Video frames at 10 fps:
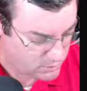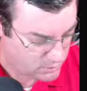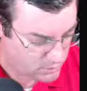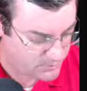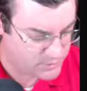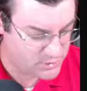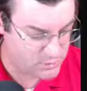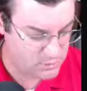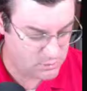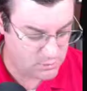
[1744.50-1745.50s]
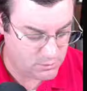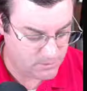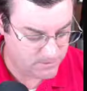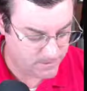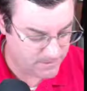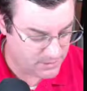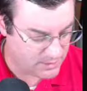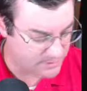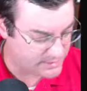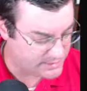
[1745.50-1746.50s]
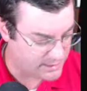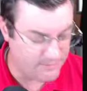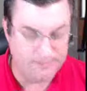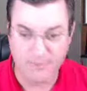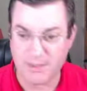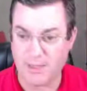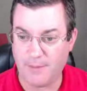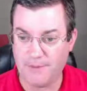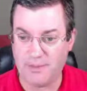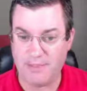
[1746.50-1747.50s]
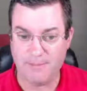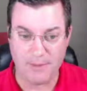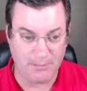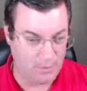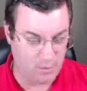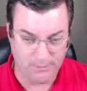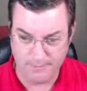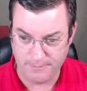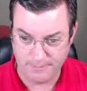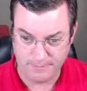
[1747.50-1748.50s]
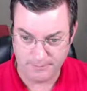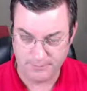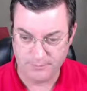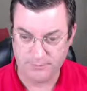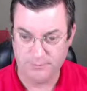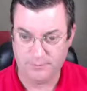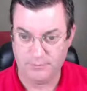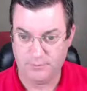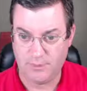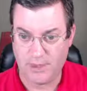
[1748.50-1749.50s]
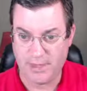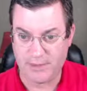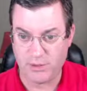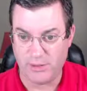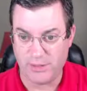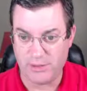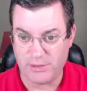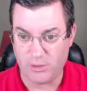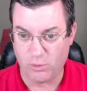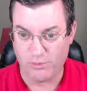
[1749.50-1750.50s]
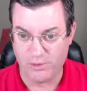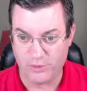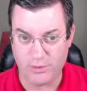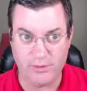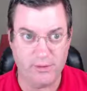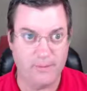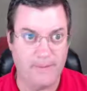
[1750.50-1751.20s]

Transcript: oops, I messed up. I copied the timpani part. I actually need this whole measure in there.